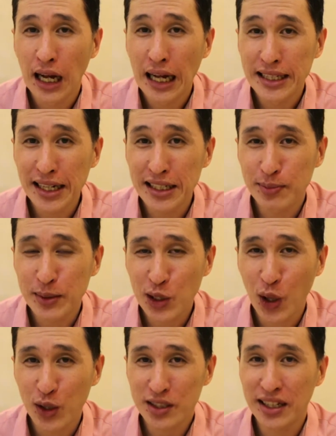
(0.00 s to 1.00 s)
That is
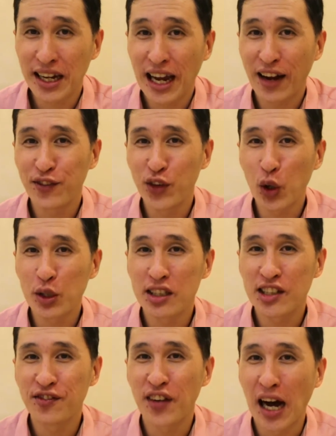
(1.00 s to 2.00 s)
because they have not
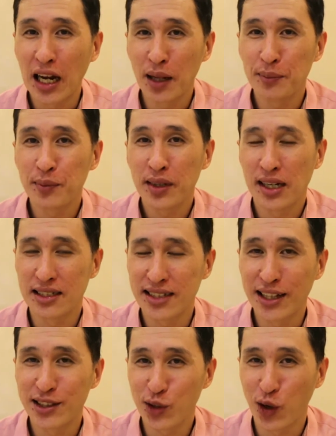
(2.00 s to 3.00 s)
developed a
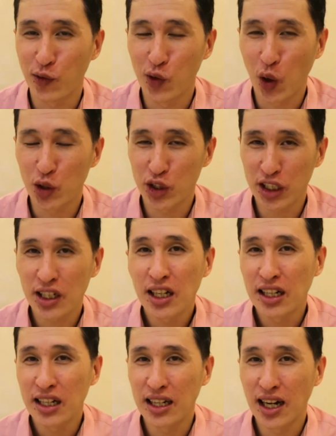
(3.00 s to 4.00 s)
sense of logic,
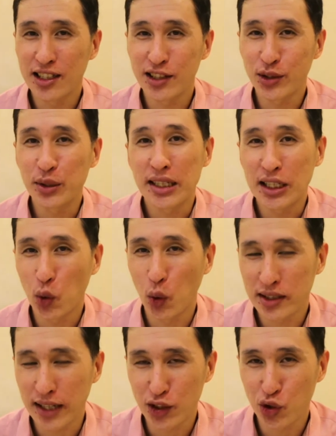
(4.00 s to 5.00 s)
they are still
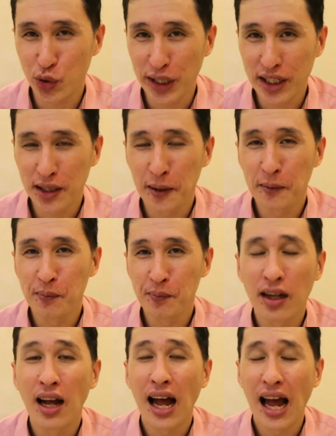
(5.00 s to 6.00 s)
egocentric,
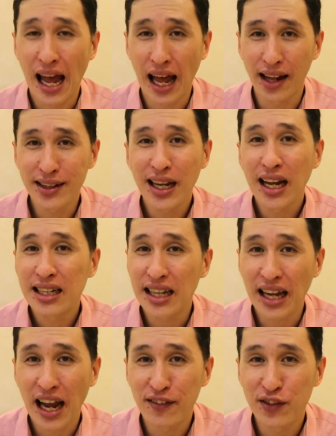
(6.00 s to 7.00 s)
and they
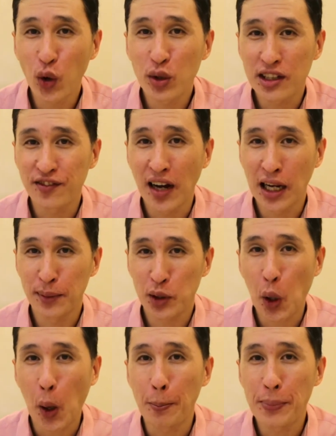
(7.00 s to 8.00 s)
have not developed a
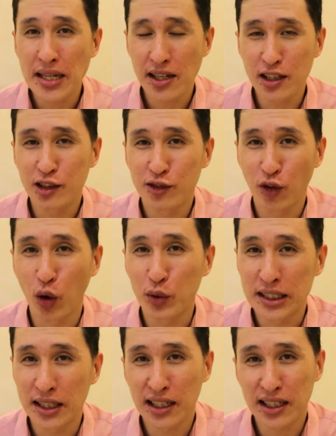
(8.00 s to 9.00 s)
competence for
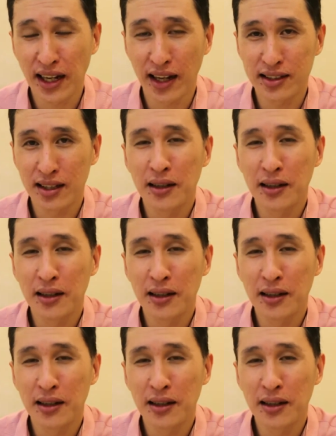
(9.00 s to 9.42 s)
reasoning yet.